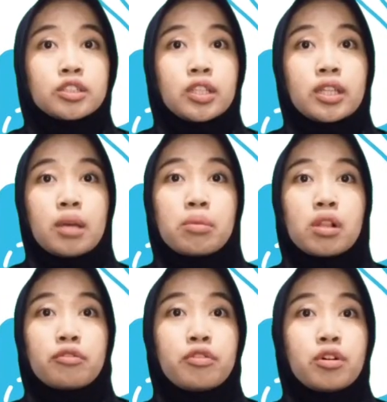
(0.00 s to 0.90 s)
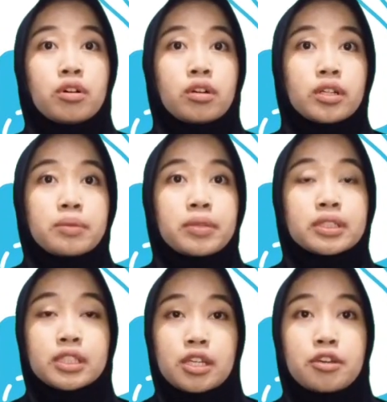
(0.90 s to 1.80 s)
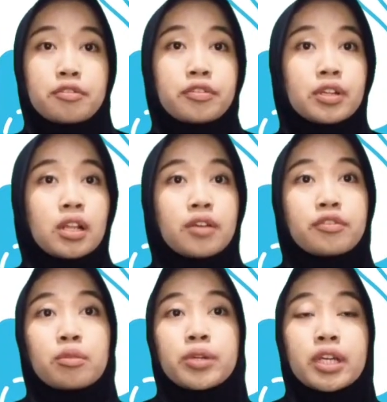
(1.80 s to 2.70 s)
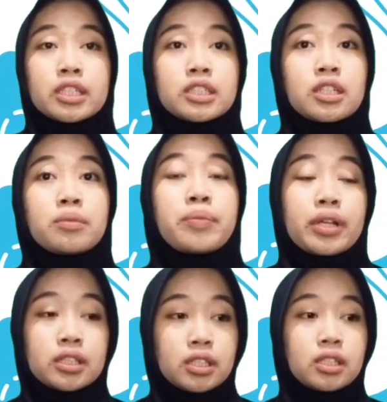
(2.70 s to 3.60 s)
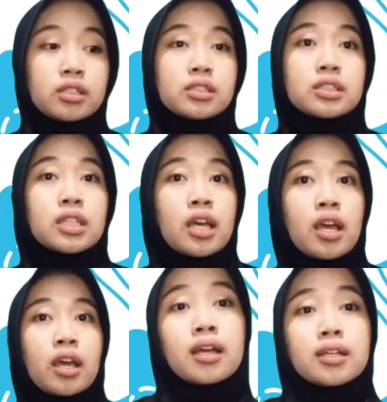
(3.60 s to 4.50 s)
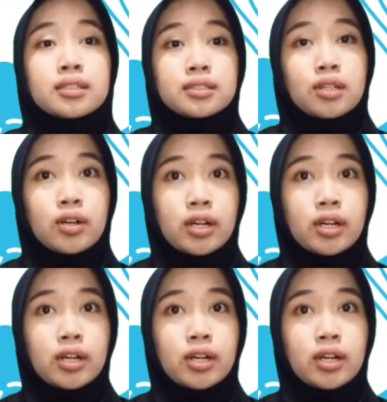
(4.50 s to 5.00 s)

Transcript: suitable for immersive real-life communication practice. So,